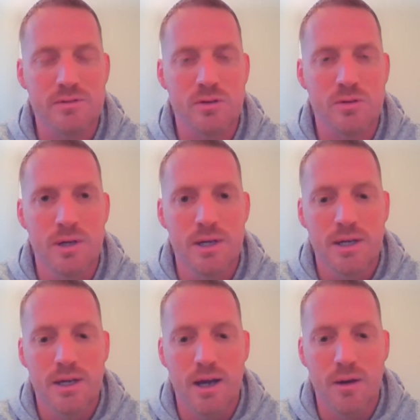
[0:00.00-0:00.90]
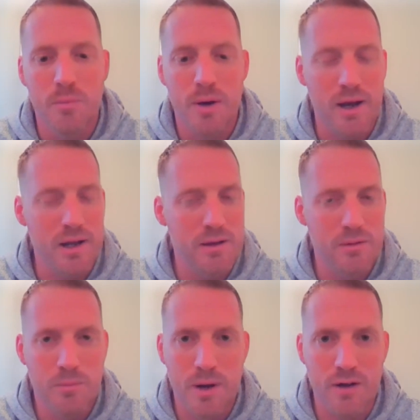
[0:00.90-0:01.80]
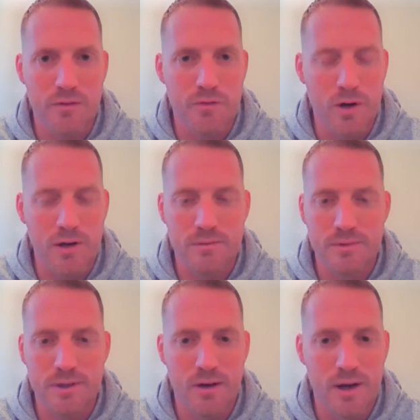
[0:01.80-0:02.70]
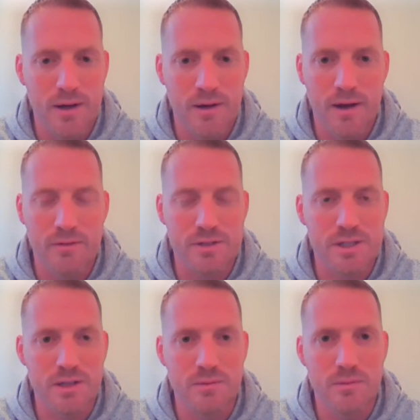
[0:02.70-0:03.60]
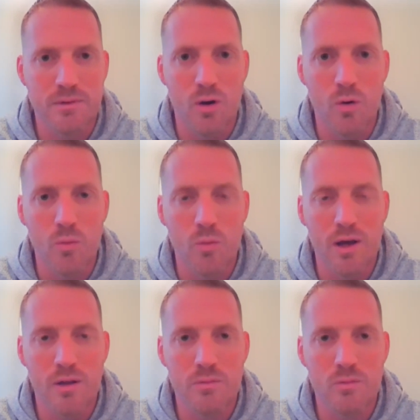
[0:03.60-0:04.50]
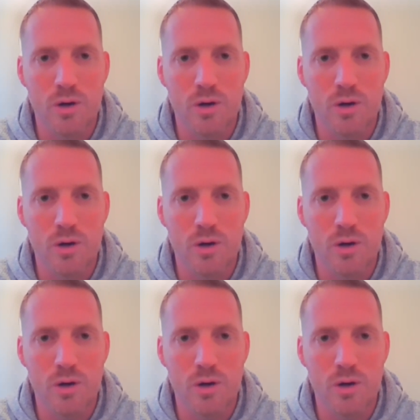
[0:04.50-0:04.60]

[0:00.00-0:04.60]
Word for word: So uh, proud of, proud of F E R C, you know, I obviously know him well,